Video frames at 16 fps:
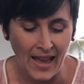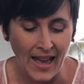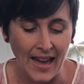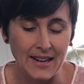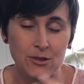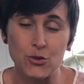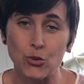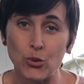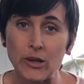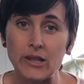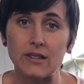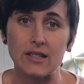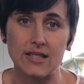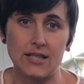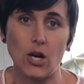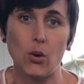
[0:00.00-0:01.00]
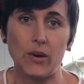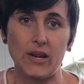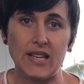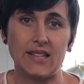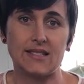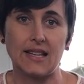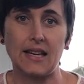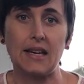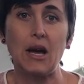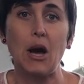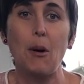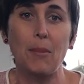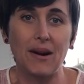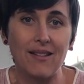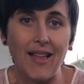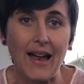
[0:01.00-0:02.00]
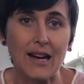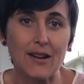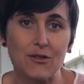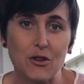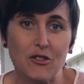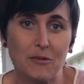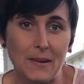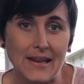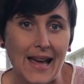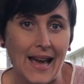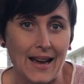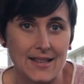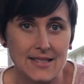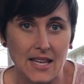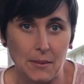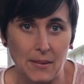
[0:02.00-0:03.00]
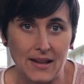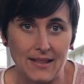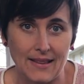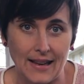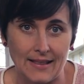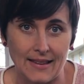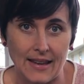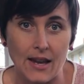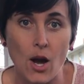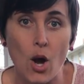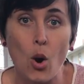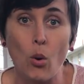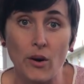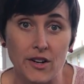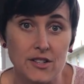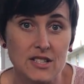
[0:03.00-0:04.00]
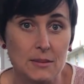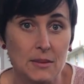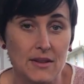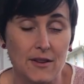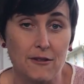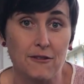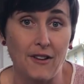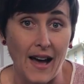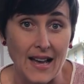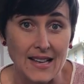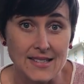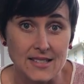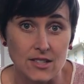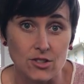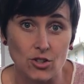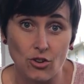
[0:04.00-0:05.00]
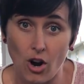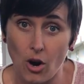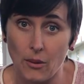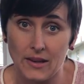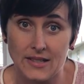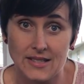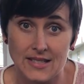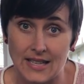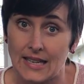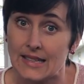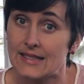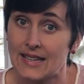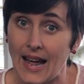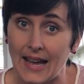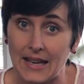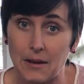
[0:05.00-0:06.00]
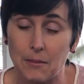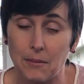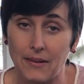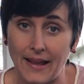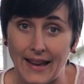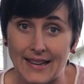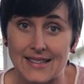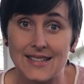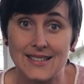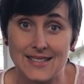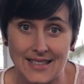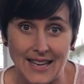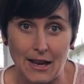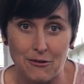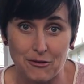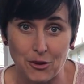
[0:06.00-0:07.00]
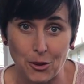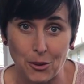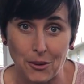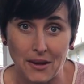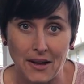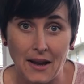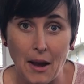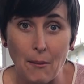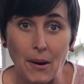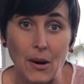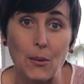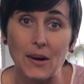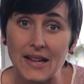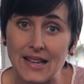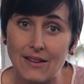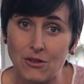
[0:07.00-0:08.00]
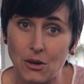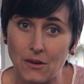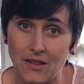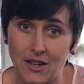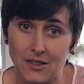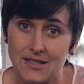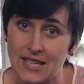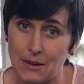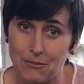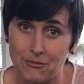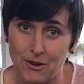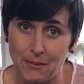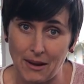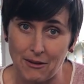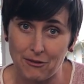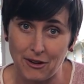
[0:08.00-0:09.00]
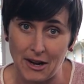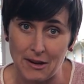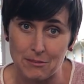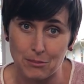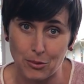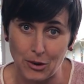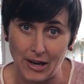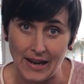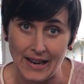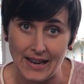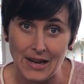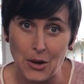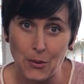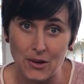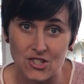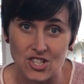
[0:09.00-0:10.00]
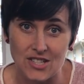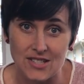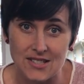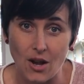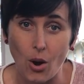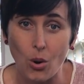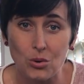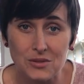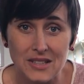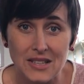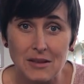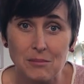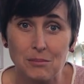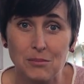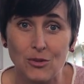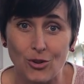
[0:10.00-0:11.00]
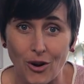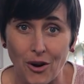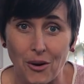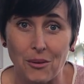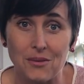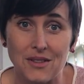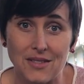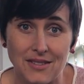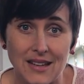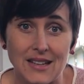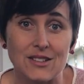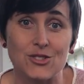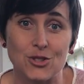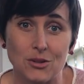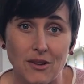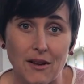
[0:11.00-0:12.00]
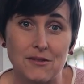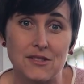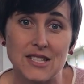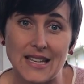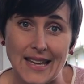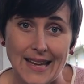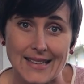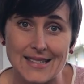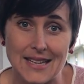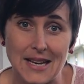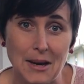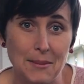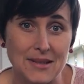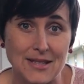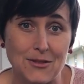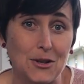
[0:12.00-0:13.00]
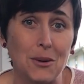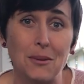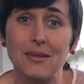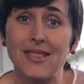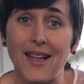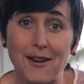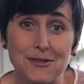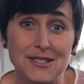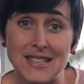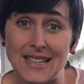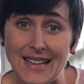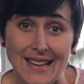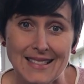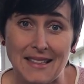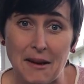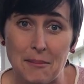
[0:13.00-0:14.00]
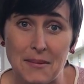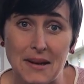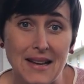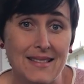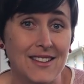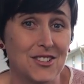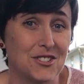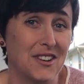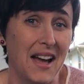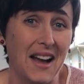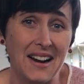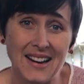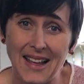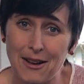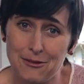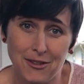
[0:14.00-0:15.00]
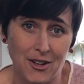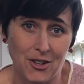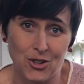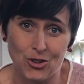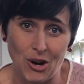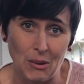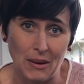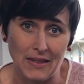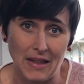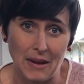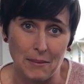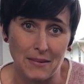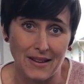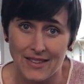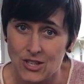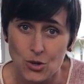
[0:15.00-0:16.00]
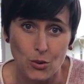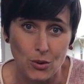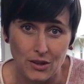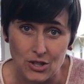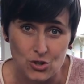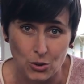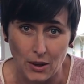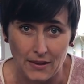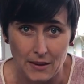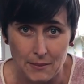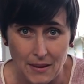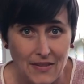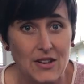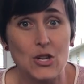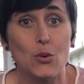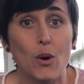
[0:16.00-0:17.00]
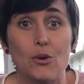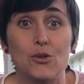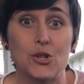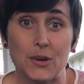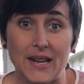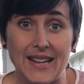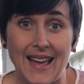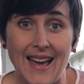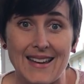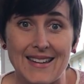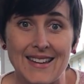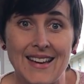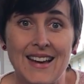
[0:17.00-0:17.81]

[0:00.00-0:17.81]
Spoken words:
And it's really so easy. But a lot of you have been asking me lately, what are some of the fastest growing seeds that I can plant to get food? But I want to give you a little tip from my friend Bree, which is only grow the things you love to eat. Because if you don't love to eat them, then you're not going to have fun growing them, and then you won't enjoy them, and then you won't do it again.